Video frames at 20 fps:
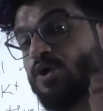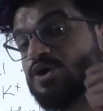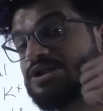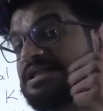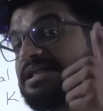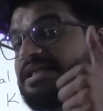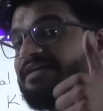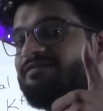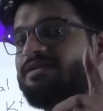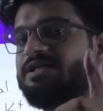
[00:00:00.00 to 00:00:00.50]

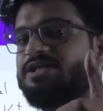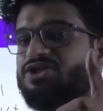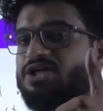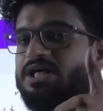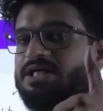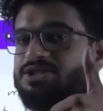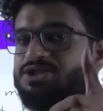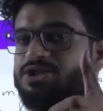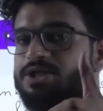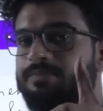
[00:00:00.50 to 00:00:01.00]
positively
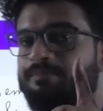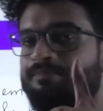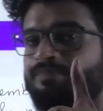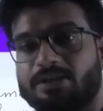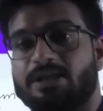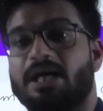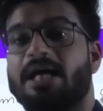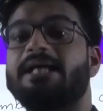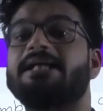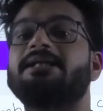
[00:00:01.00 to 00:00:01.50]
charged.
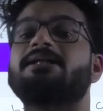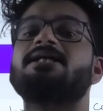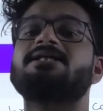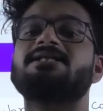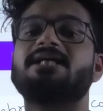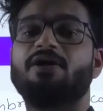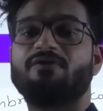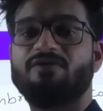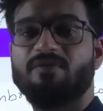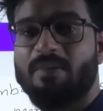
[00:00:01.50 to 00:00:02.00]
The inner
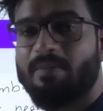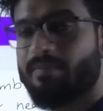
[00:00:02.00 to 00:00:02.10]
side of the